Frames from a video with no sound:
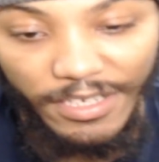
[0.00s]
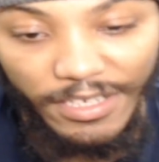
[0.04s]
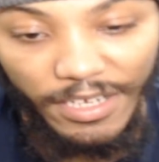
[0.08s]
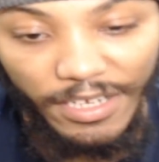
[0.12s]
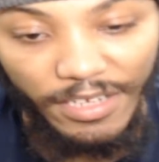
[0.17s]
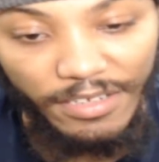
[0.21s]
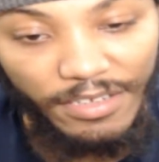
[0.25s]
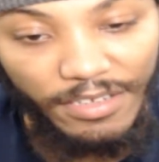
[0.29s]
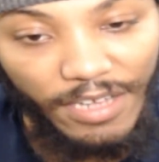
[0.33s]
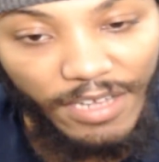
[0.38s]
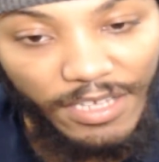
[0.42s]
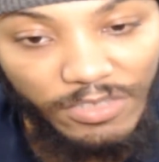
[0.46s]

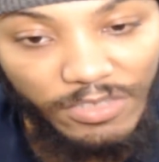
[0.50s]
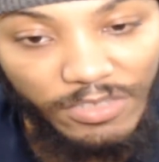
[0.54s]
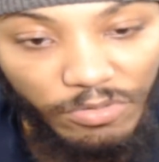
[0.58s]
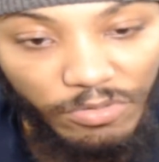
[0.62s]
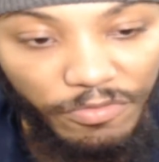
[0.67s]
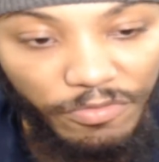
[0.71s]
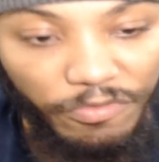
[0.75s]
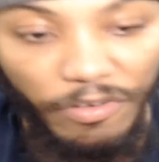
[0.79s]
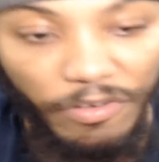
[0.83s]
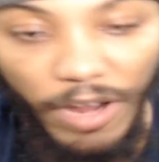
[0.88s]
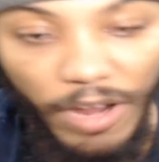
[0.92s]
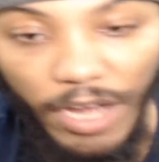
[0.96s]
And that's
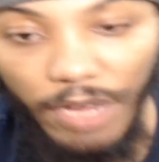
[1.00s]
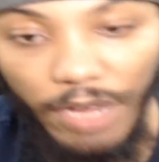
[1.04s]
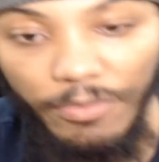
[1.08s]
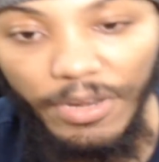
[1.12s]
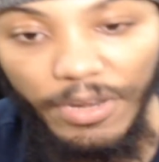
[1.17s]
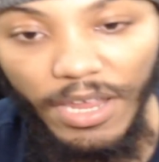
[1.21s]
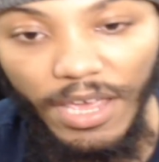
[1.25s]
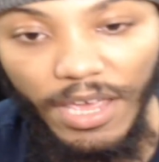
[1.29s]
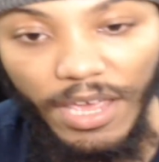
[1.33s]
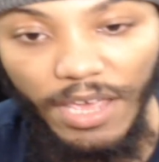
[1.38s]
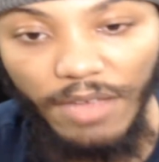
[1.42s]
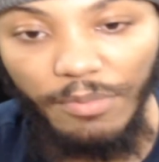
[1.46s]
what fried him
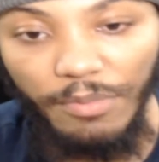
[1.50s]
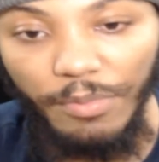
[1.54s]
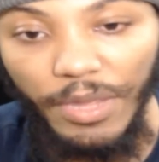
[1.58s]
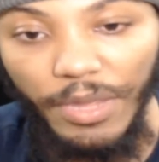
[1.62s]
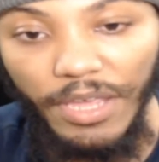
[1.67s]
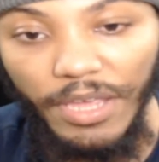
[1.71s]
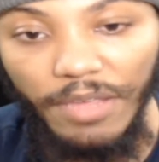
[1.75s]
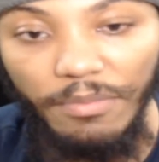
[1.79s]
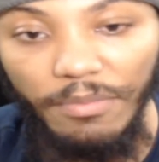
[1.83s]
in the end, man.